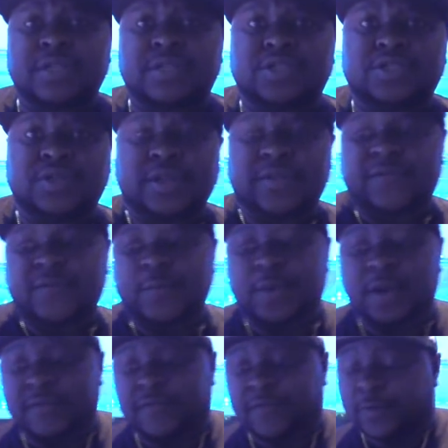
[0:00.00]
to strength from
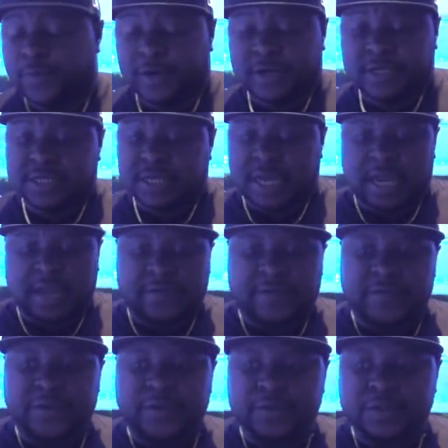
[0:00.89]
what I've heard. Personally, I
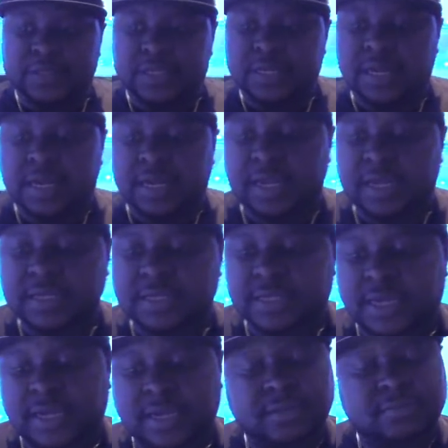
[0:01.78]
haven't used it. I
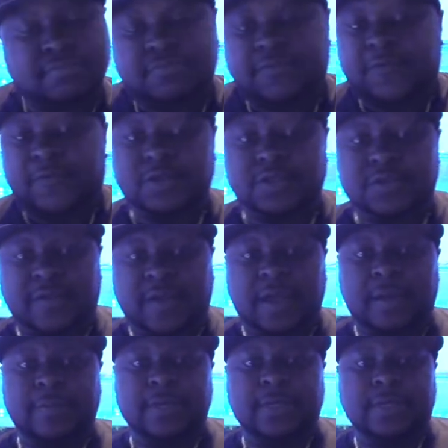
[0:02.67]
guess force of
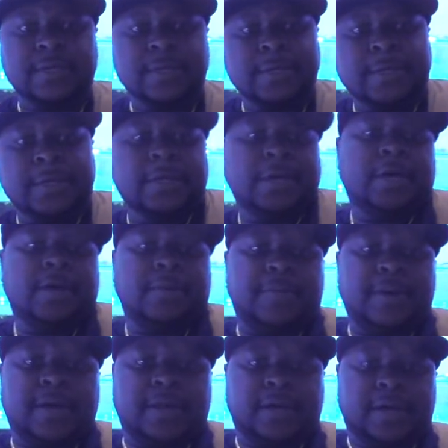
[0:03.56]
habit.
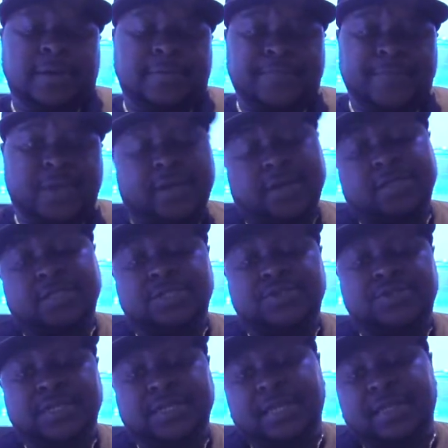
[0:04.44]
But yeah, it's
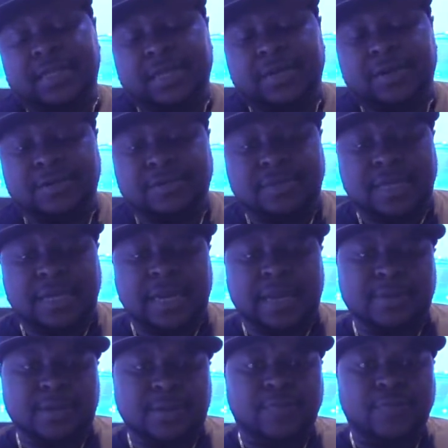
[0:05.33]
interesting that they
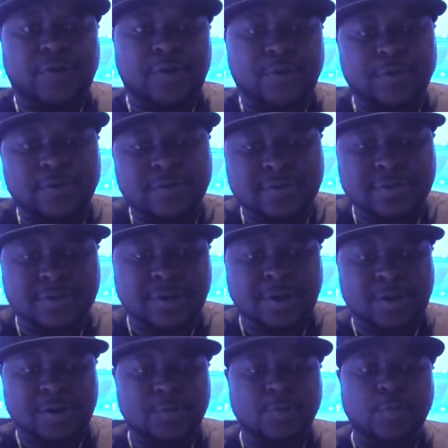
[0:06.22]
named it Pro. It
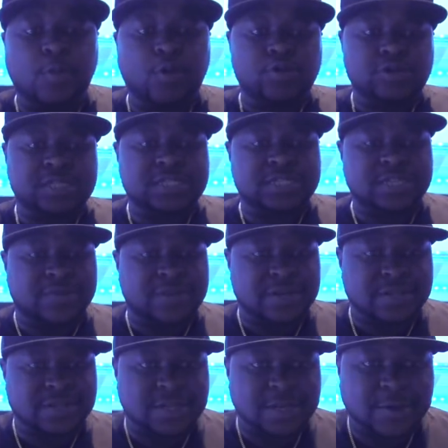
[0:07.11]
got more
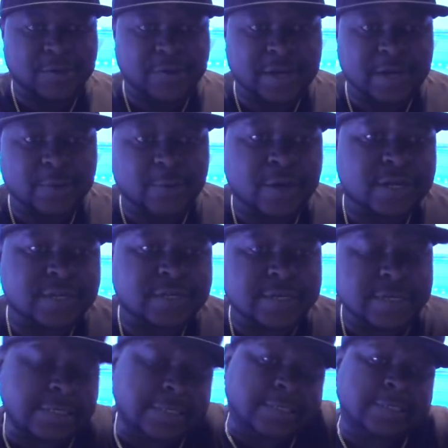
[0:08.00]
serious than it already was,
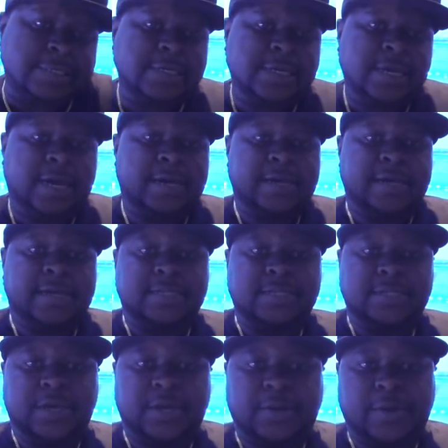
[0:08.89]
I guess.
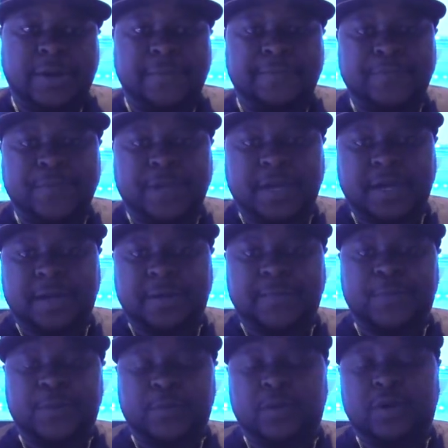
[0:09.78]
So anyway,
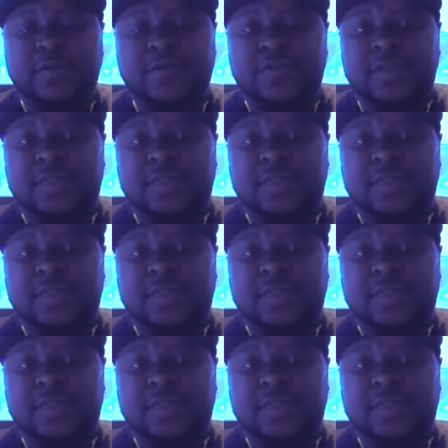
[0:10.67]
one of the